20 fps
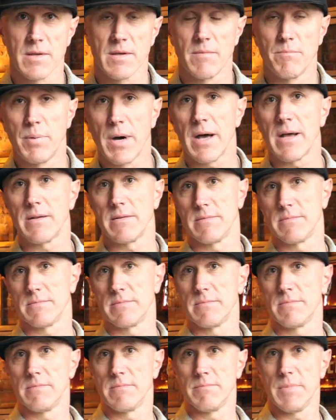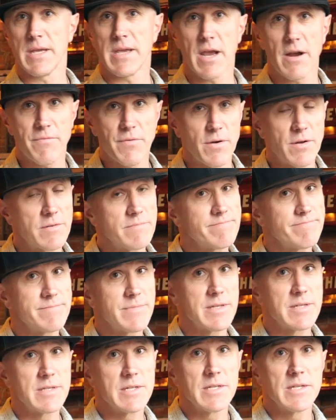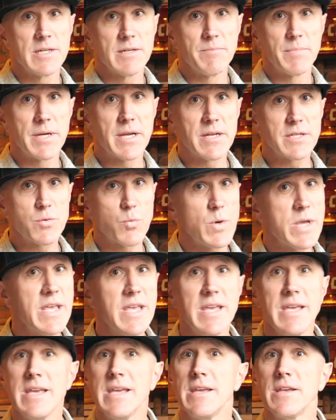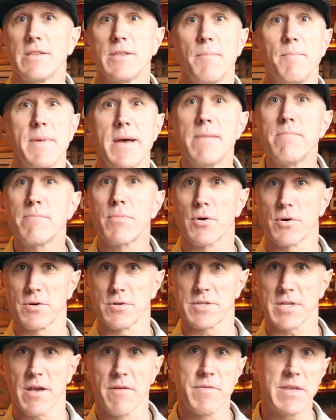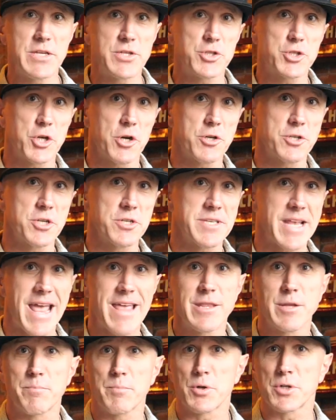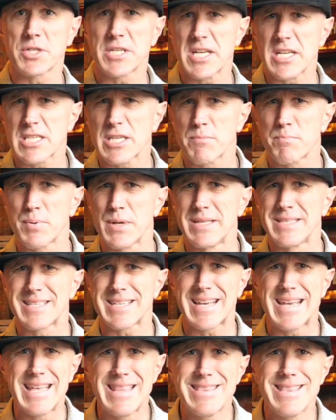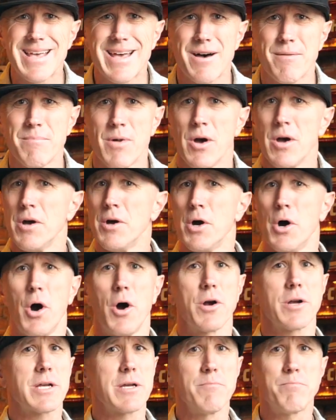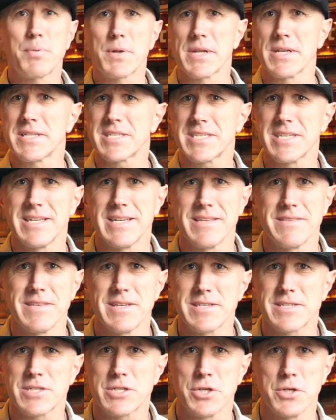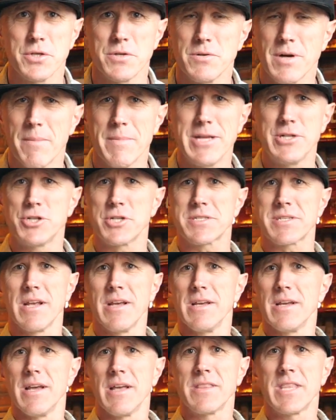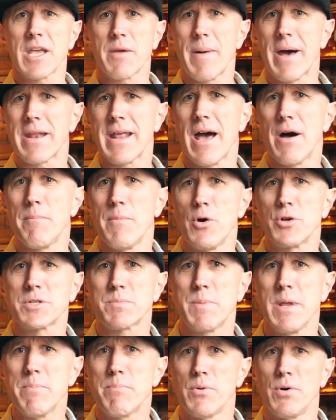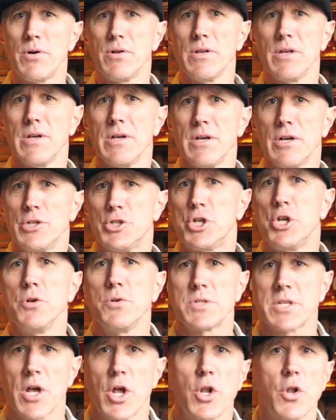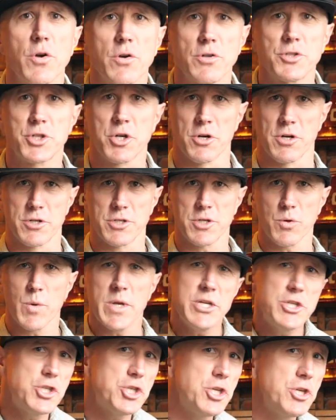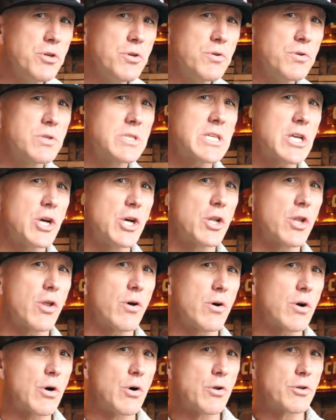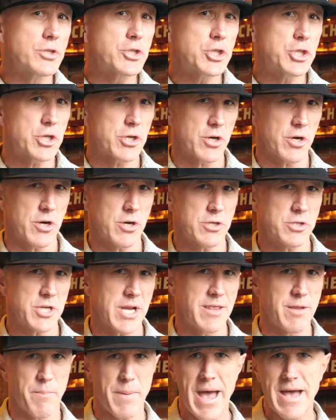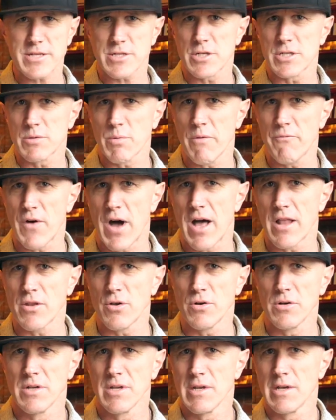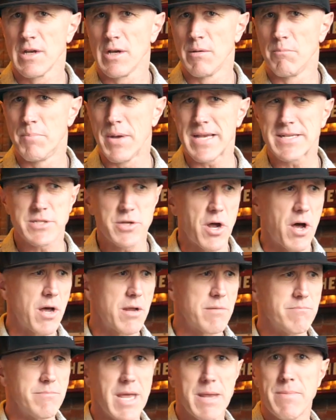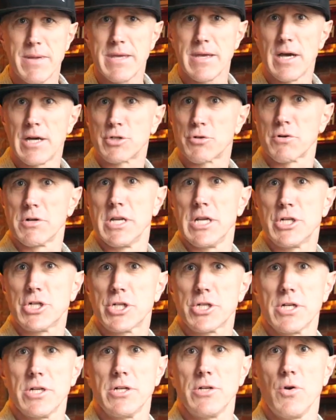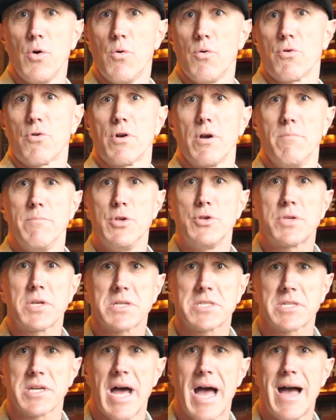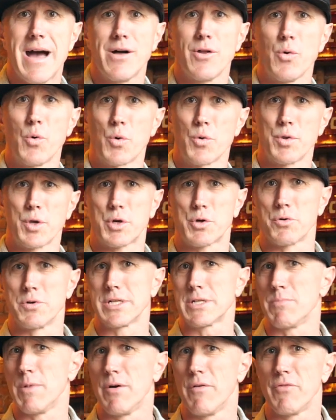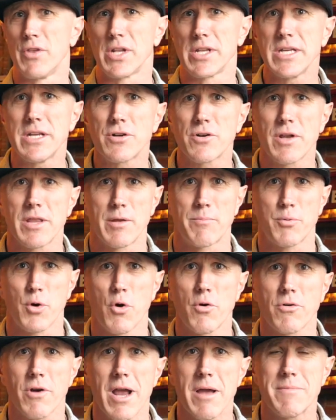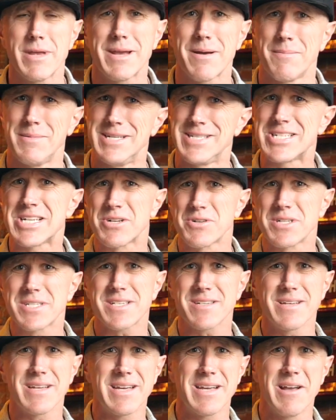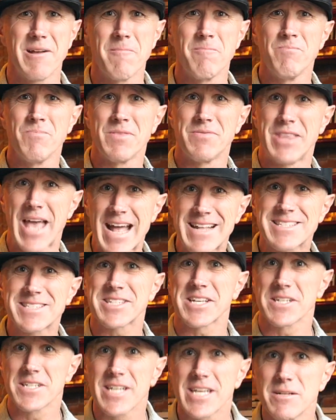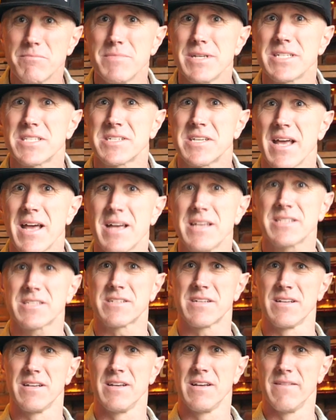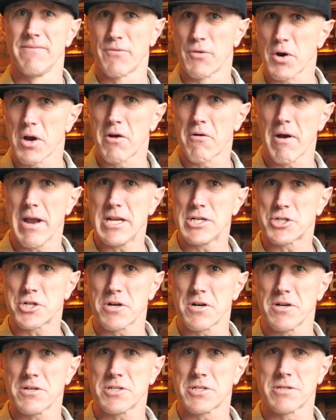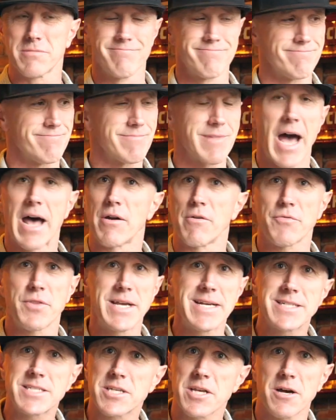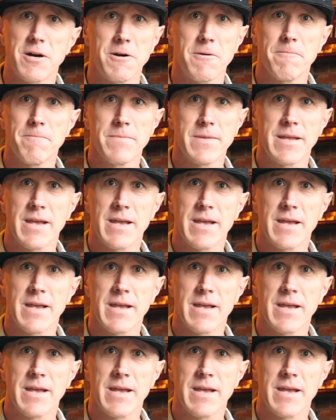But be careful, because we, the members of these churches and the participants in them, are complicit in this too. I mean, just think about how most people choose a local church. We choose a local church and the pastors we follow based on maybe a tradition or a music style or the charisma of the leader and the programming. I mean, seriously, that's the litmus test for a great church? I don't think so.